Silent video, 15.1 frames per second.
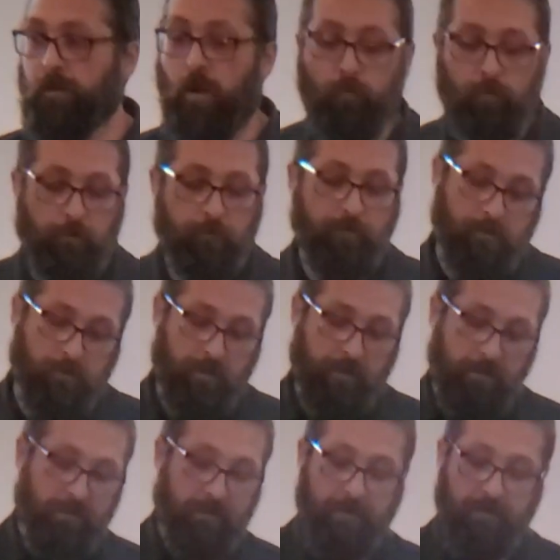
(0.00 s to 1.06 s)
I'll prove it to you
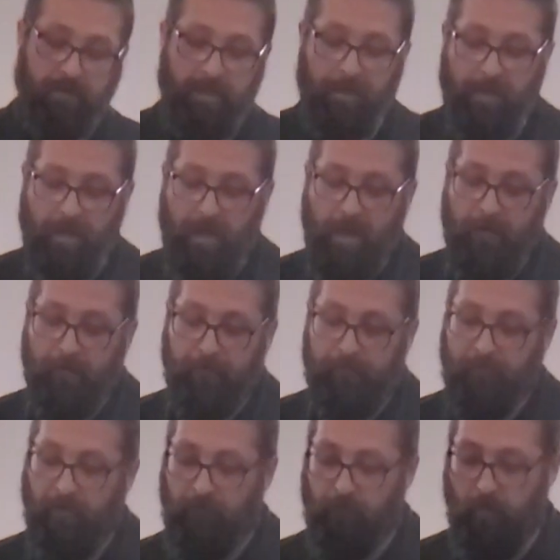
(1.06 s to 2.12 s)
because it's the second
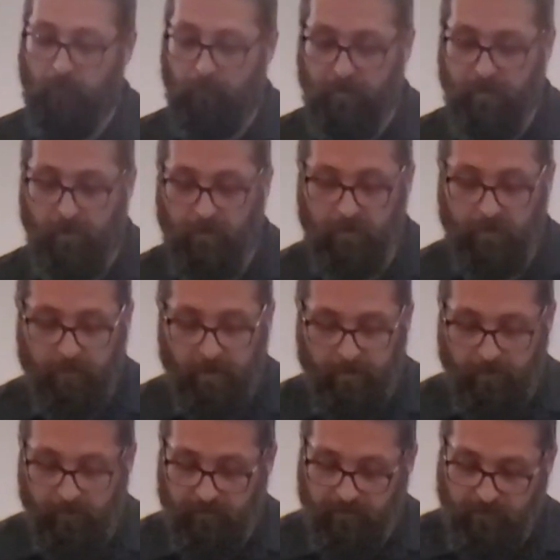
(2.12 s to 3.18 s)
half of what we're talking
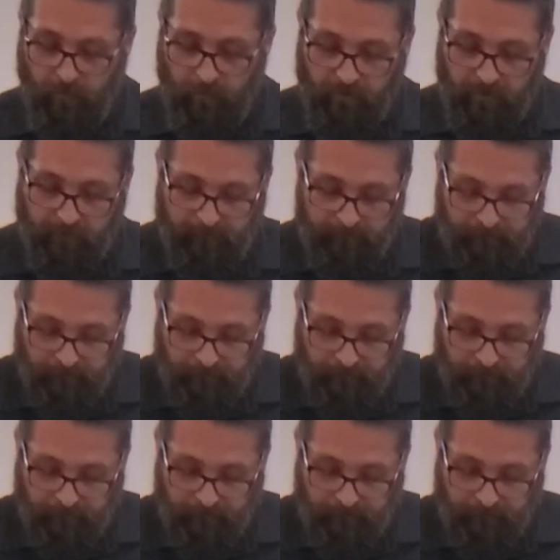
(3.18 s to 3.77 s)
about here this morning.